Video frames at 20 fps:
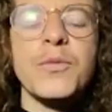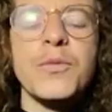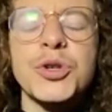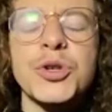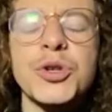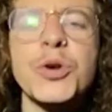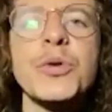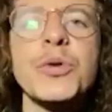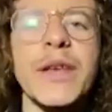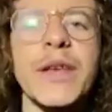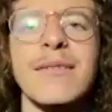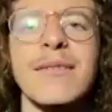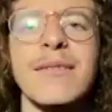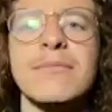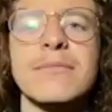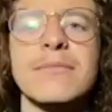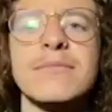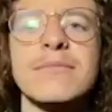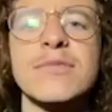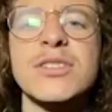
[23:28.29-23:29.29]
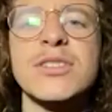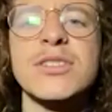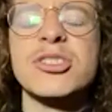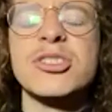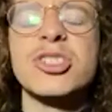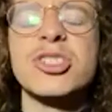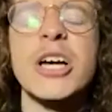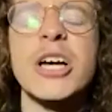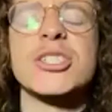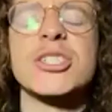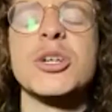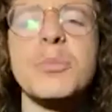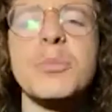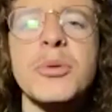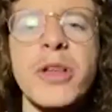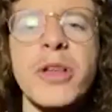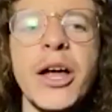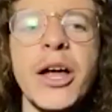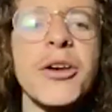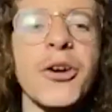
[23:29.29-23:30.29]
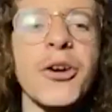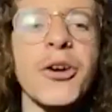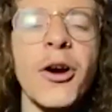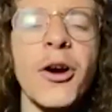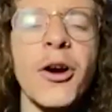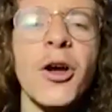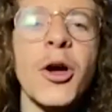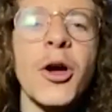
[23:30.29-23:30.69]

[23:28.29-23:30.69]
truly such a blunder.